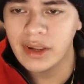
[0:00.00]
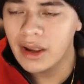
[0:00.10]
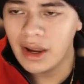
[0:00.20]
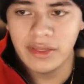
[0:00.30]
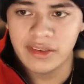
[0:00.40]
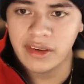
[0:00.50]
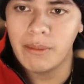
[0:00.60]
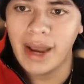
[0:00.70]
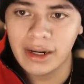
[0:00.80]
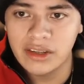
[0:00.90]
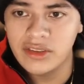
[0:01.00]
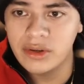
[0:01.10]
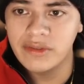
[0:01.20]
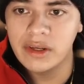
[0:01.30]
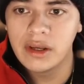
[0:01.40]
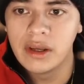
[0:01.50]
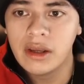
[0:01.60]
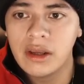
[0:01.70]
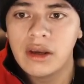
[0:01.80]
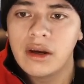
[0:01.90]
and the same magnitude of it.
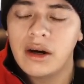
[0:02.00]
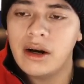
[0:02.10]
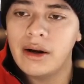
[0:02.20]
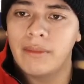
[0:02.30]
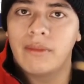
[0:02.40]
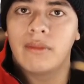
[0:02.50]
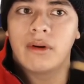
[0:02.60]
Um,